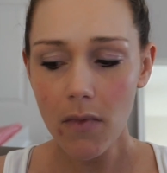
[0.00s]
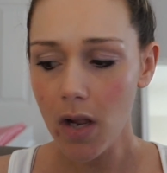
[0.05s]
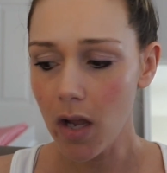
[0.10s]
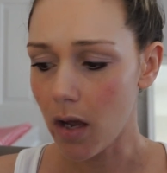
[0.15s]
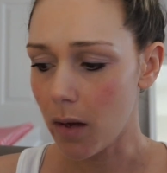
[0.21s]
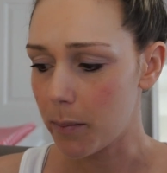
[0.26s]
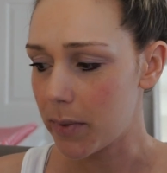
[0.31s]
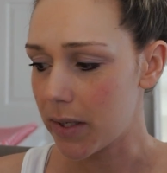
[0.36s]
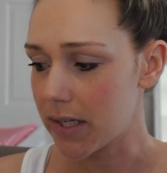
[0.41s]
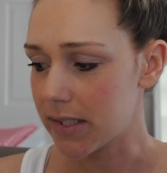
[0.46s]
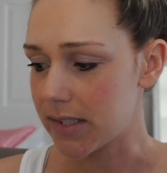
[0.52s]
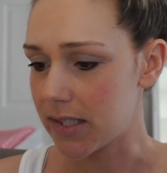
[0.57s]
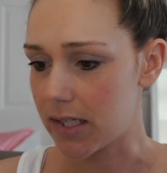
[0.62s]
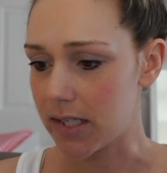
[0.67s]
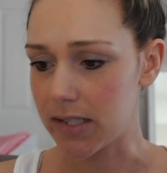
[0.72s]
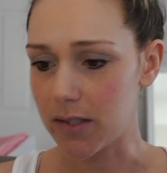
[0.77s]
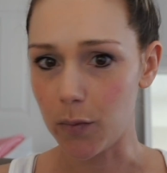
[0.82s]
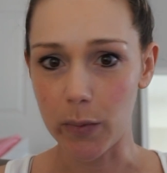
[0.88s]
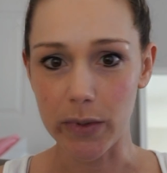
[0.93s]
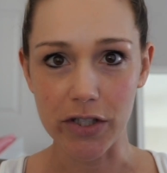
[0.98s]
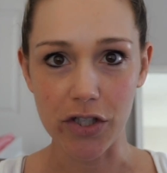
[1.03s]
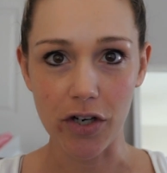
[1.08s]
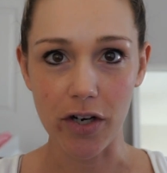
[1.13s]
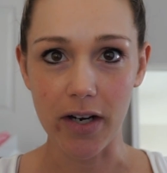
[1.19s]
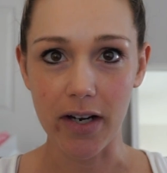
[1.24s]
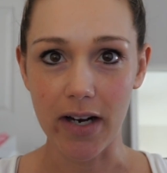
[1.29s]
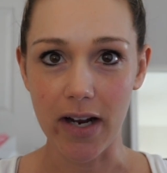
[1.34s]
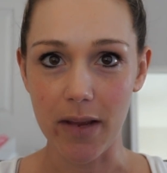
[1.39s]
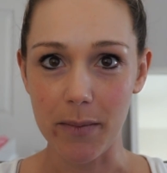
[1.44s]
because it is winter
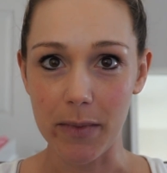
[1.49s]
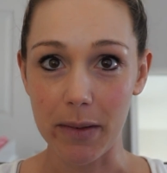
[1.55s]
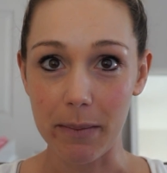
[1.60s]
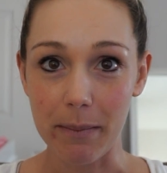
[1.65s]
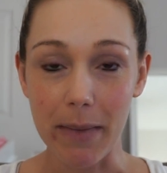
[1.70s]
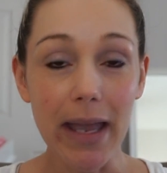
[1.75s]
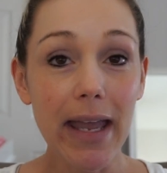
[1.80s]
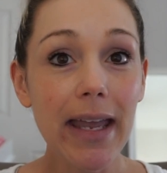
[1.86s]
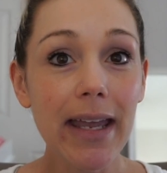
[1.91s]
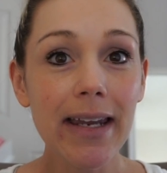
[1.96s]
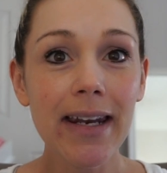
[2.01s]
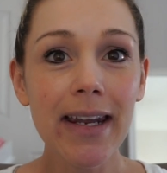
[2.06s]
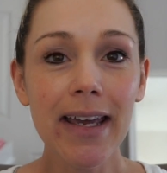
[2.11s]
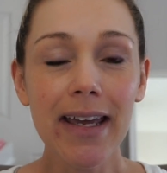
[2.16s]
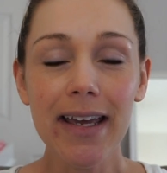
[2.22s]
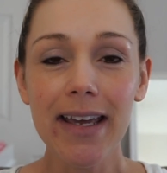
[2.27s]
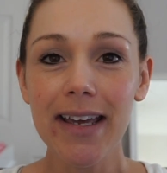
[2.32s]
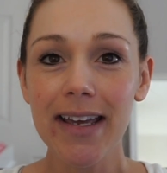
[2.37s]
and I'm in Maine.